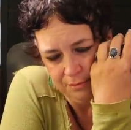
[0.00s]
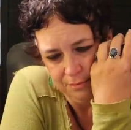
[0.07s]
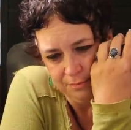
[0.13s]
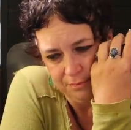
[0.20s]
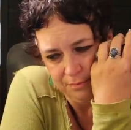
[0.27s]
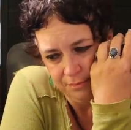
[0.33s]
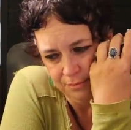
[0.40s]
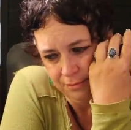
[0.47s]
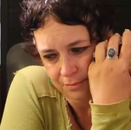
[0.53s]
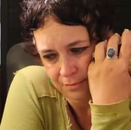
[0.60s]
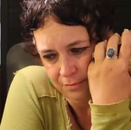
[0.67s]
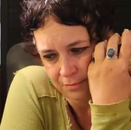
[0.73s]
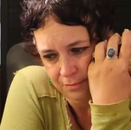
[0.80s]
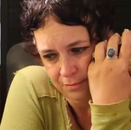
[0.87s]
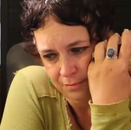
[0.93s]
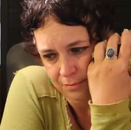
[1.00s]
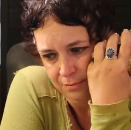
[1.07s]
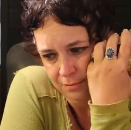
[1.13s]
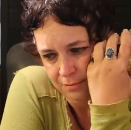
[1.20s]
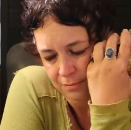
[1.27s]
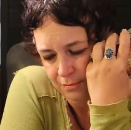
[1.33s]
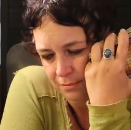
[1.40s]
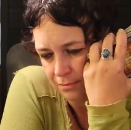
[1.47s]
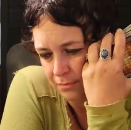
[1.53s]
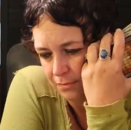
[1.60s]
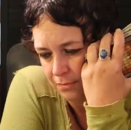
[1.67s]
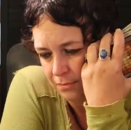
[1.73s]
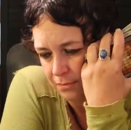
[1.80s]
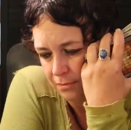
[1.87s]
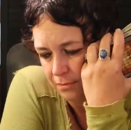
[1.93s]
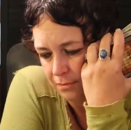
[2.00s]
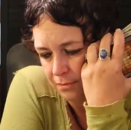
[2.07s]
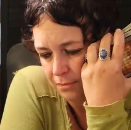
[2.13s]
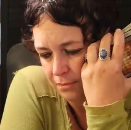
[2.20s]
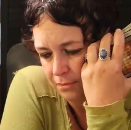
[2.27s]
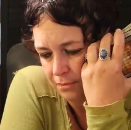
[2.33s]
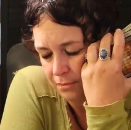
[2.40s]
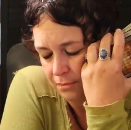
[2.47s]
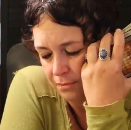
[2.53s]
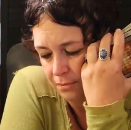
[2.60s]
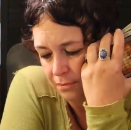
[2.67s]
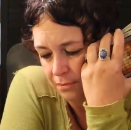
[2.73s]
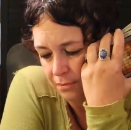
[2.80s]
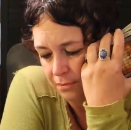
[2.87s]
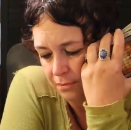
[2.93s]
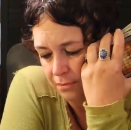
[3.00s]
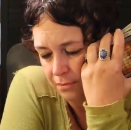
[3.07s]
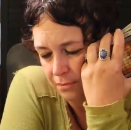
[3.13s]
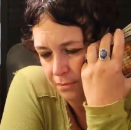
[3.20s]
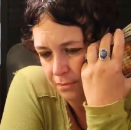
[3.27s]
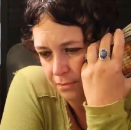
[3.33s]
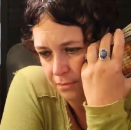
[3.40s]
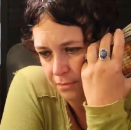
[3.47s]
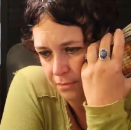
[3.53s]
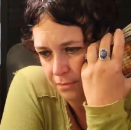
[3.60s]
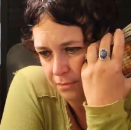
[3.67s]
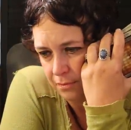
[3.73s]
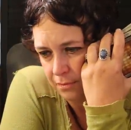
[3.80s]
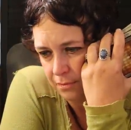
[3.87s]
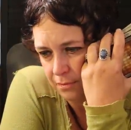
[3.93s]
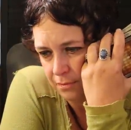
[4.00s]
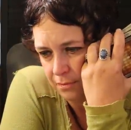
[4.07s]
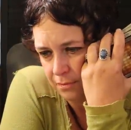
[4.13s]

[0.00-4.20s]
Nothing is said.